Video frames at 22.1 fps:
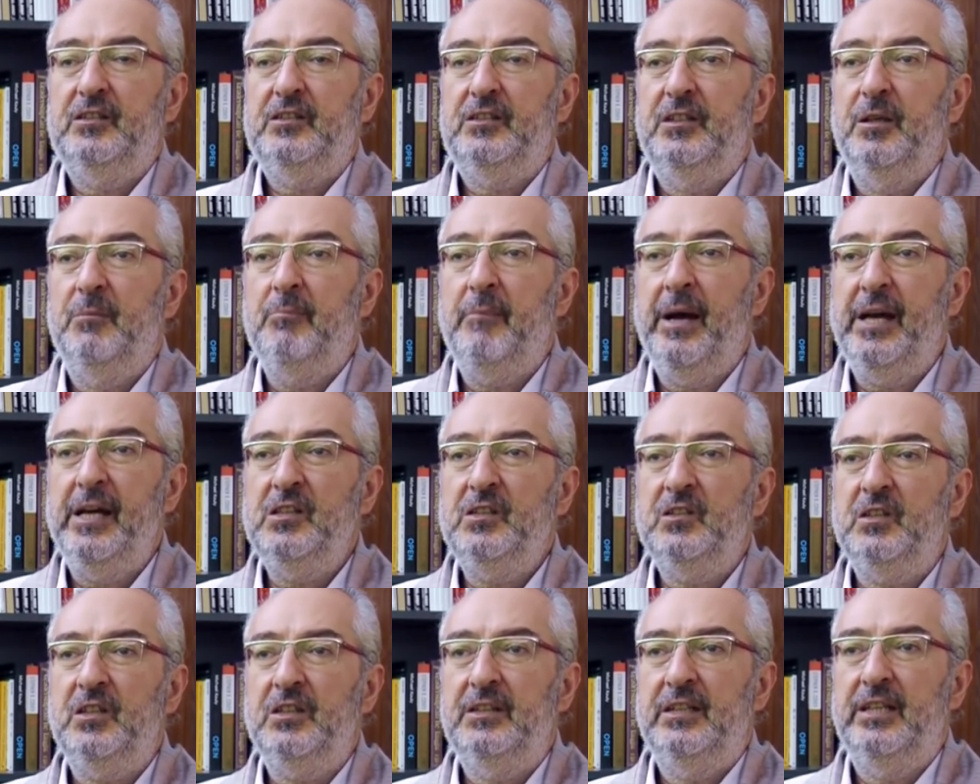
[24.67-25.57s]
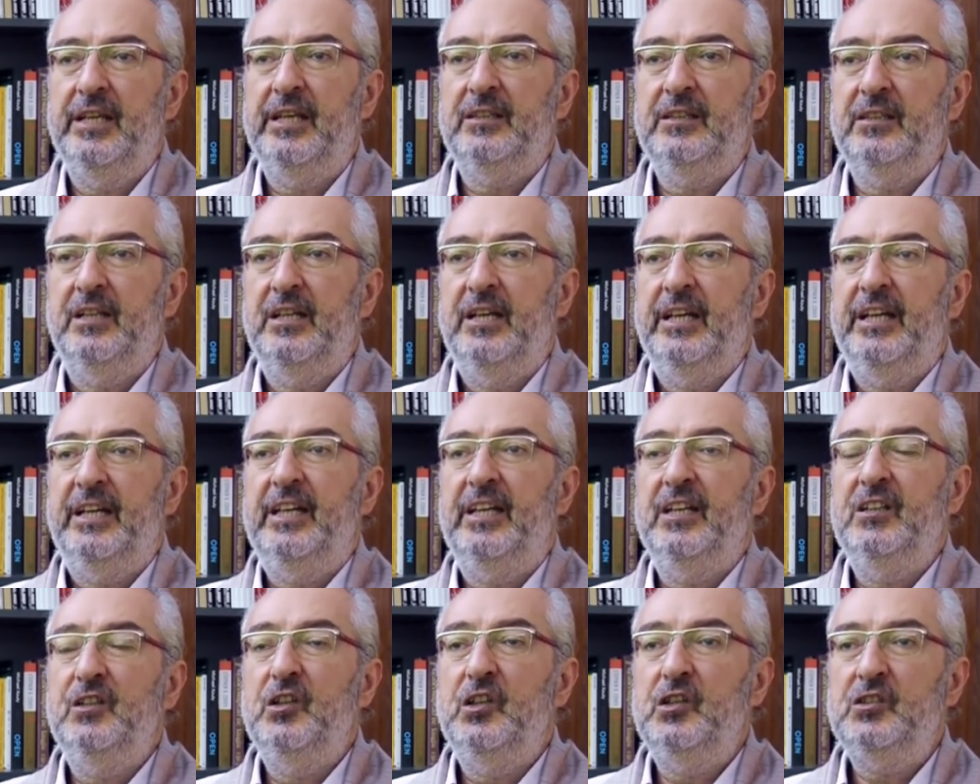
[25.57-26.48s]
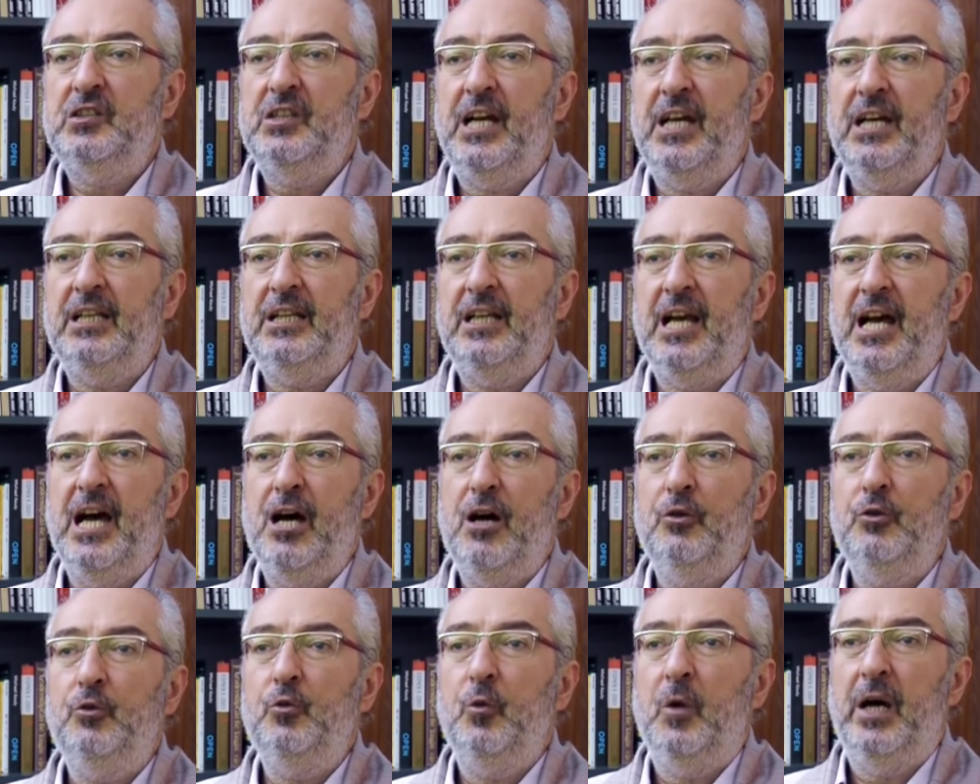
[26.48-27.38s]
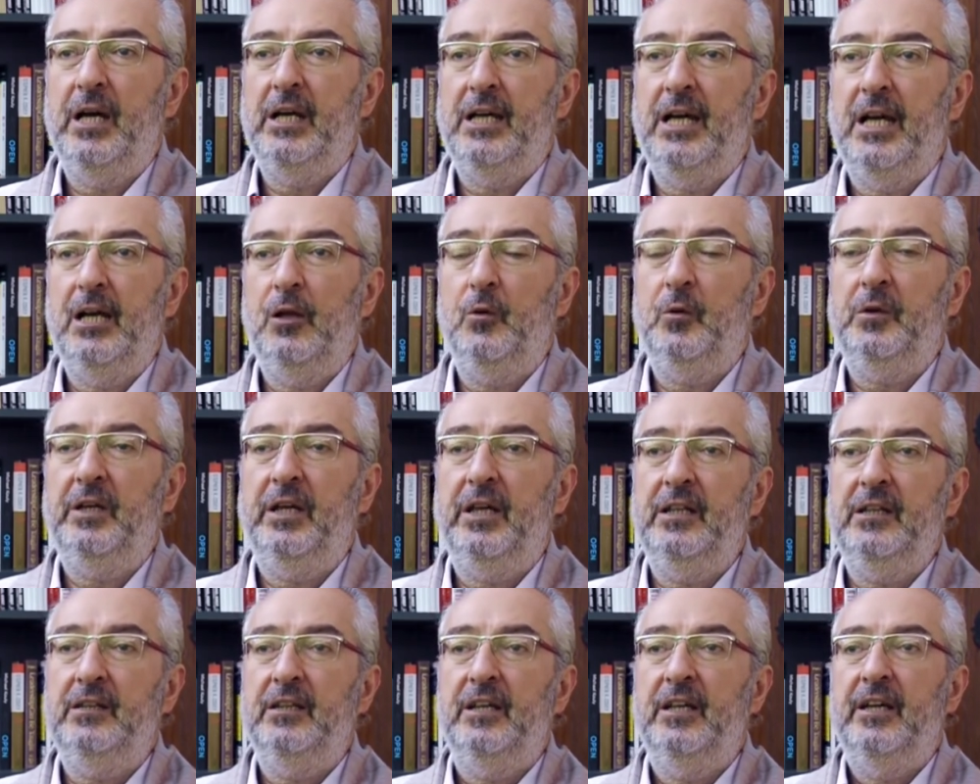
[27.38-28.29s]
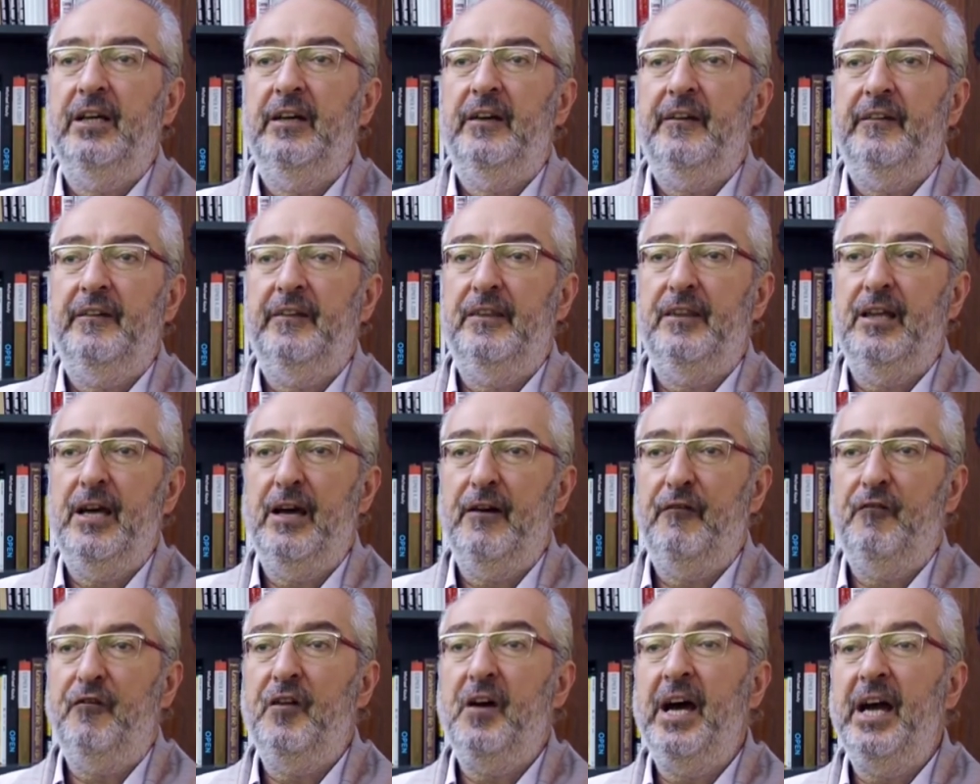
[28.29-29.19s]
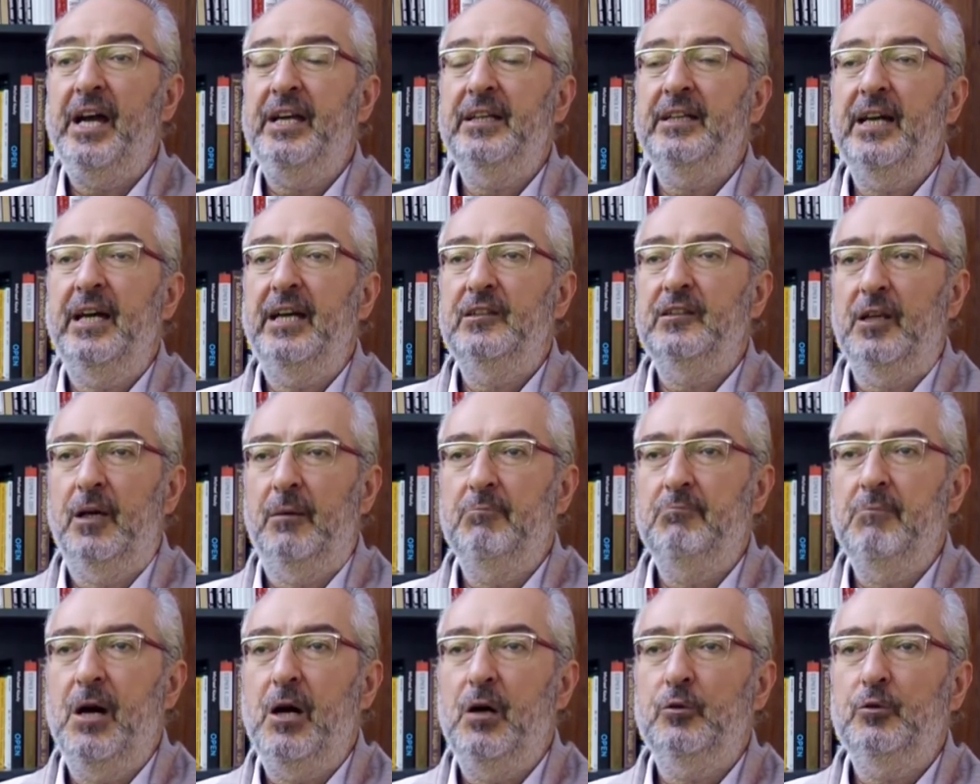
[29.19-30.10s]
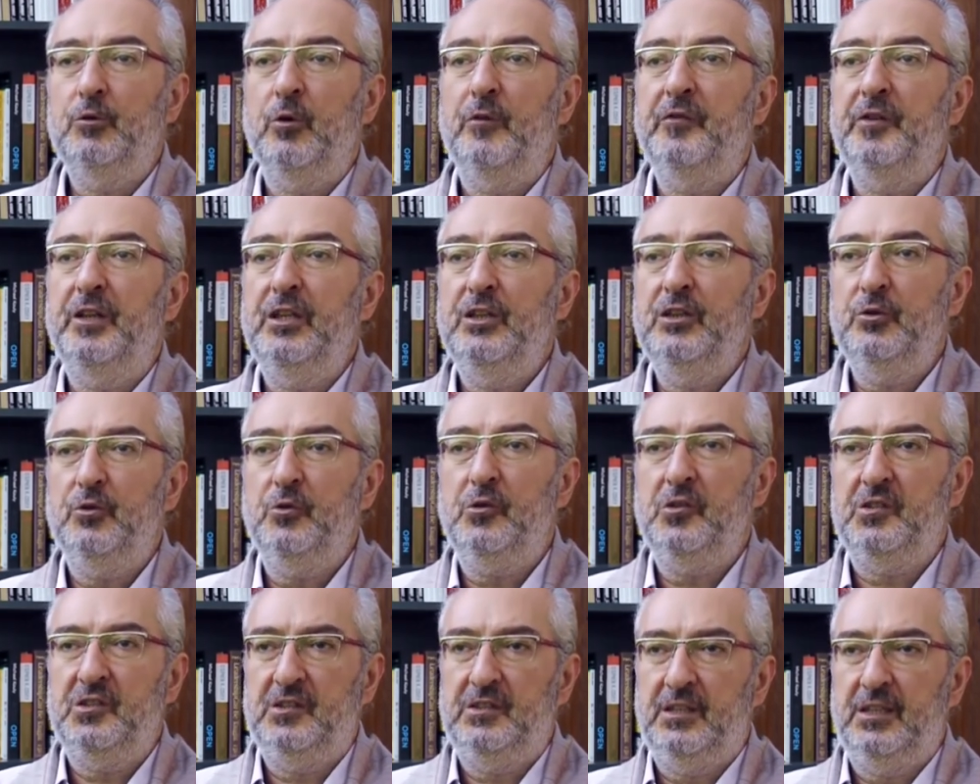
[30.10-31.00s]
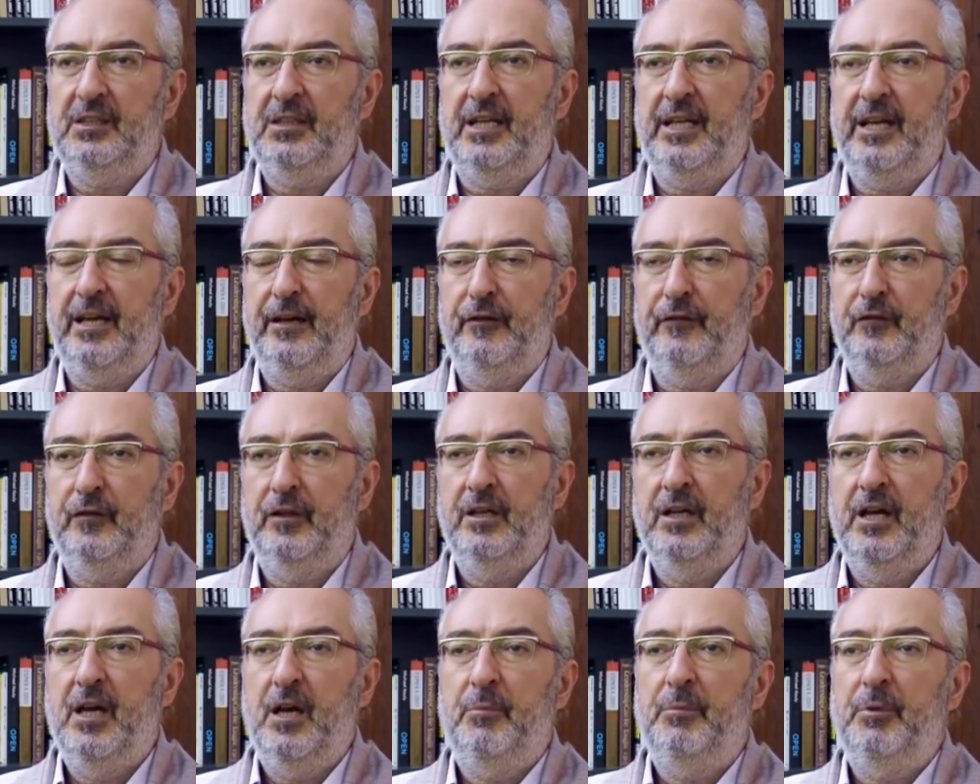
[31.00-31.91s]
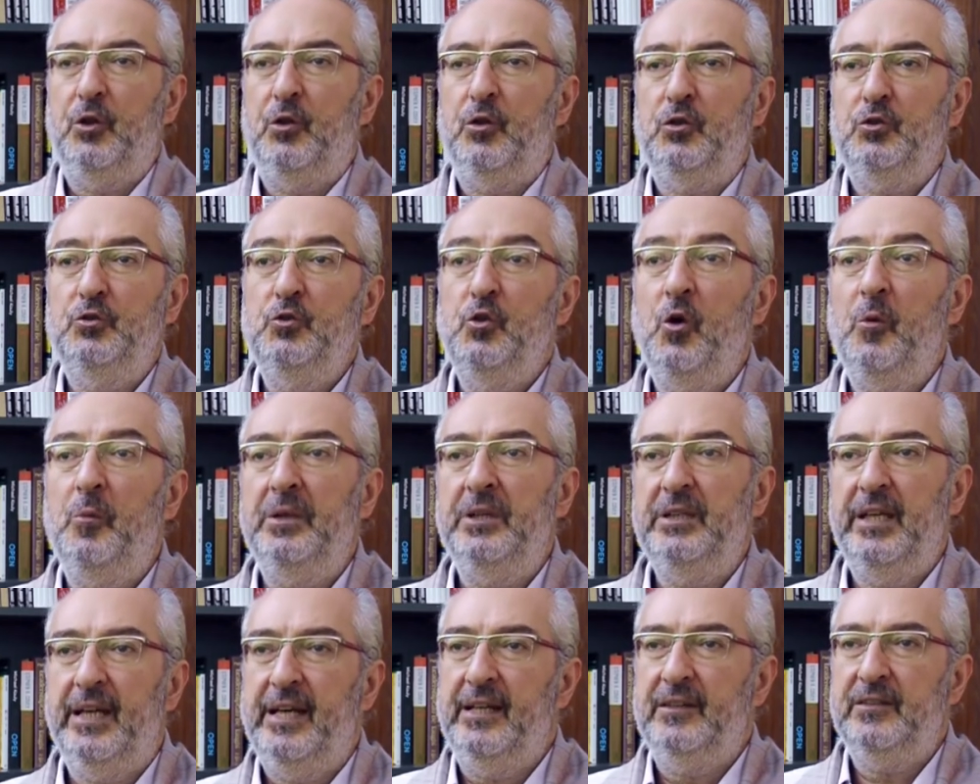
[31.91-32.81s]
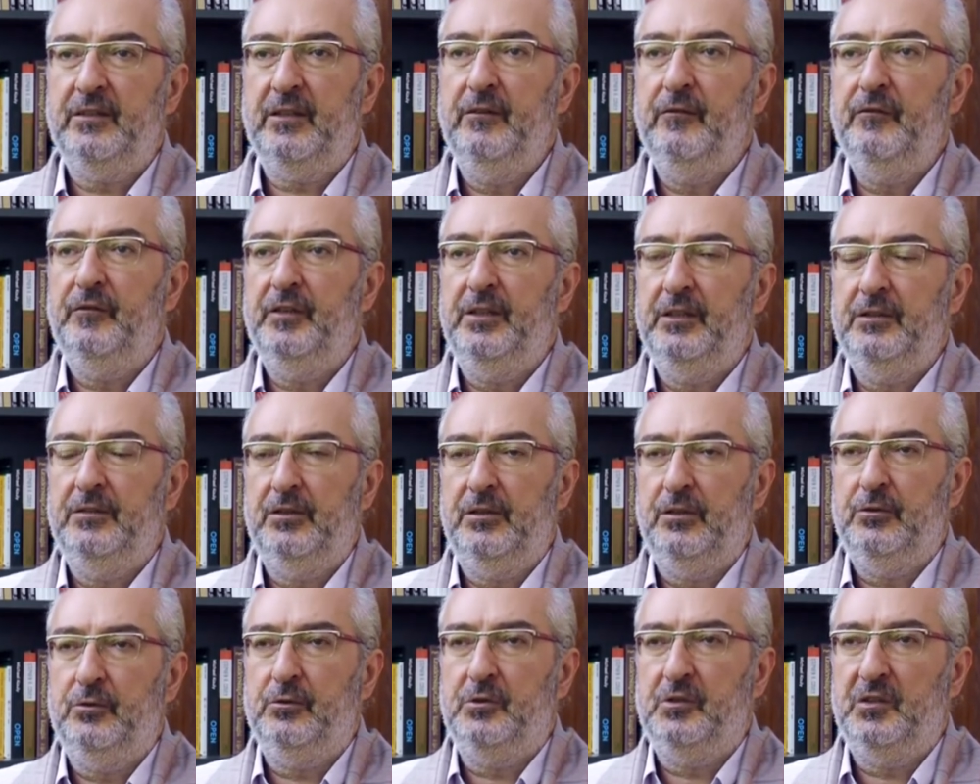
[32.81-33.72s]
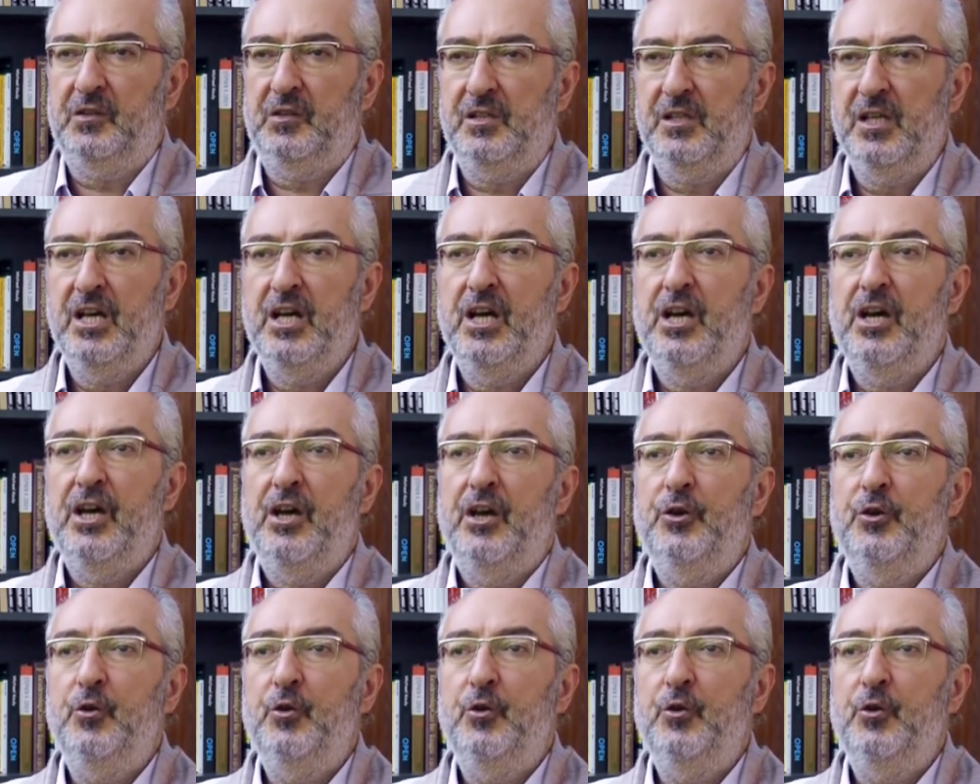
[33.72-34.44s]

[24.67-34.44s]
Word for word: it's the mindset that can decide how do I allocate the finite amount of resources that I have because nobody has infinite resources.